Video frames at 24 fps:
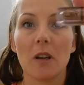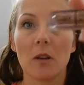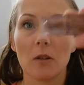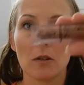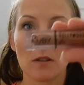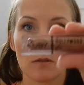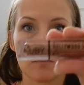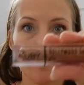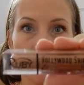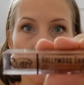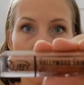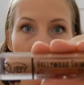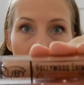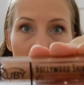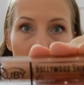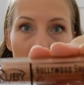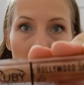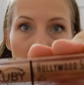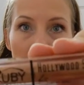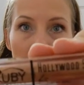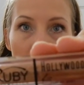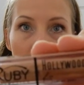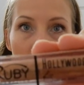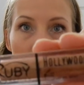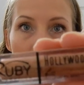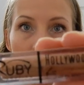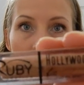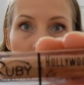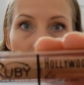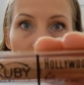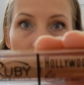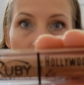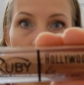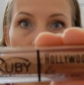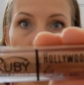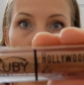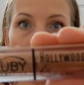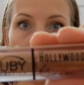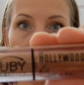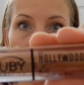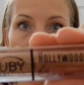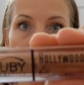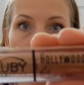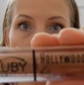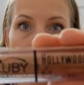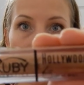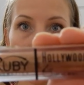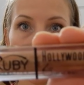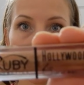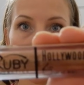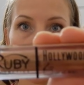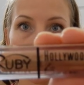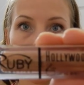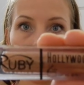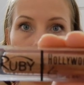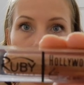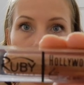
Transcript: Cosmetics Hollywood Shimmer